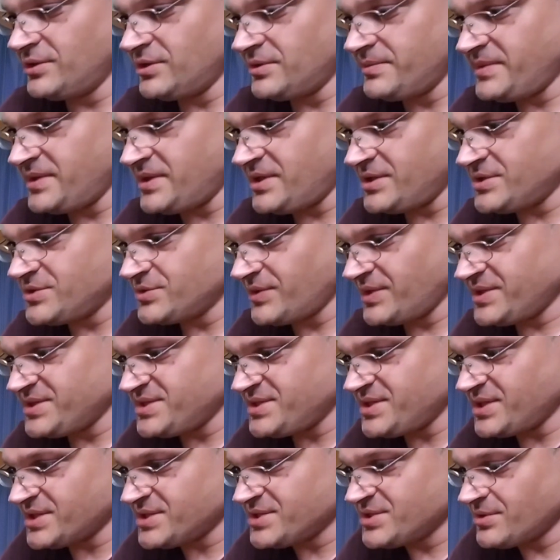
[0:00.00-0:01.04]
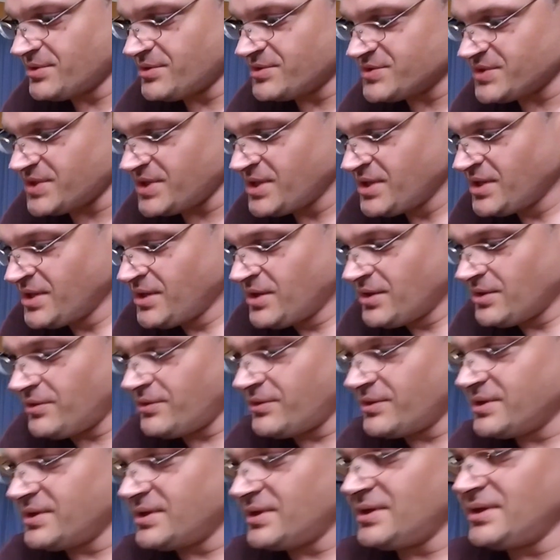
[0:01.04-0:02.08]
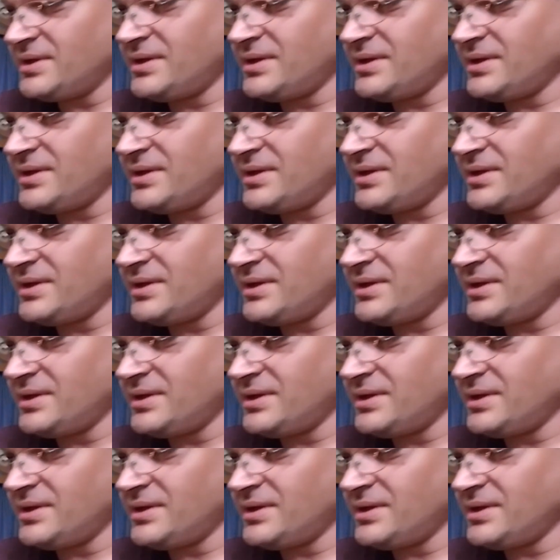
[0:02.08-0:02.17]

a little bit of joystick surgery. Oh, and